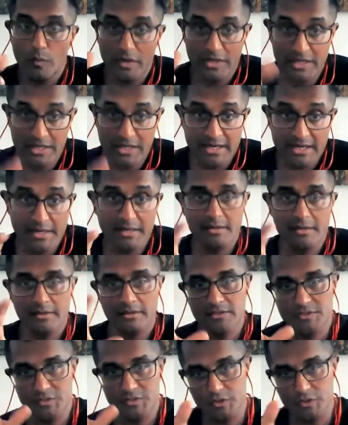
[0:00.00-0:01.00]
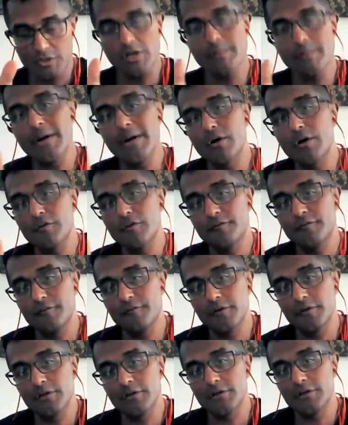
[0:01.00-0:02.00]
we need a certain amount
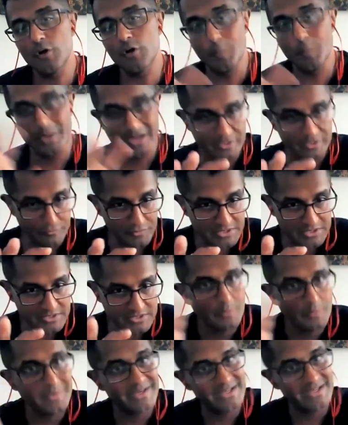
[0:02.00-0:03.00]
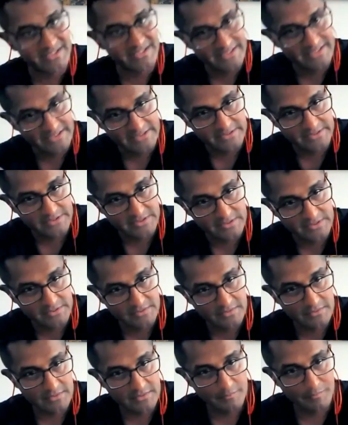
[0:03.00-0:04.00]
of omega-3s and omega-6s,
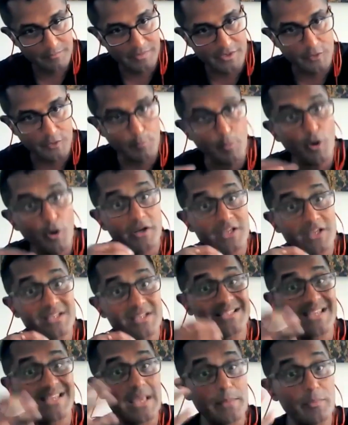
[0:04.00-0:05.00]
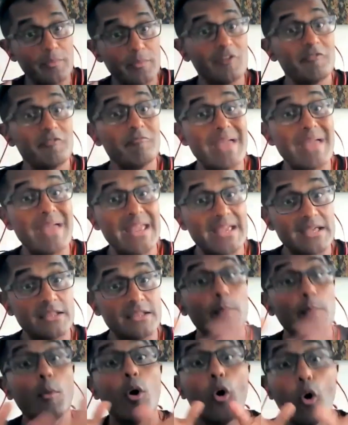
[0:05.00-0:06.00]
but our body is capable of
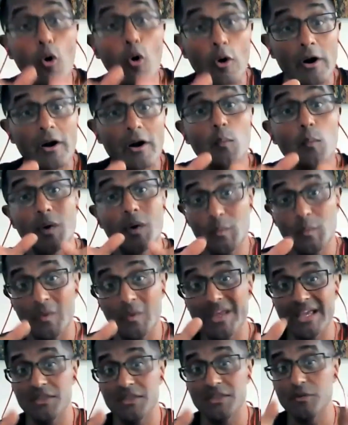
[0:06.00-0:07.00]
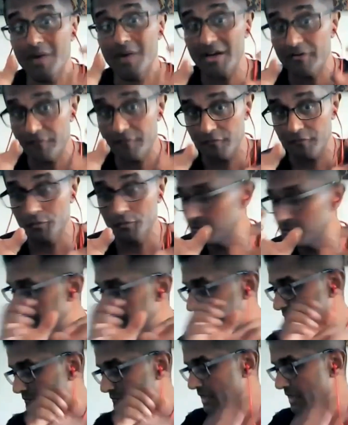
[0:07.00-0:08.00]
making them, or when we get the right food.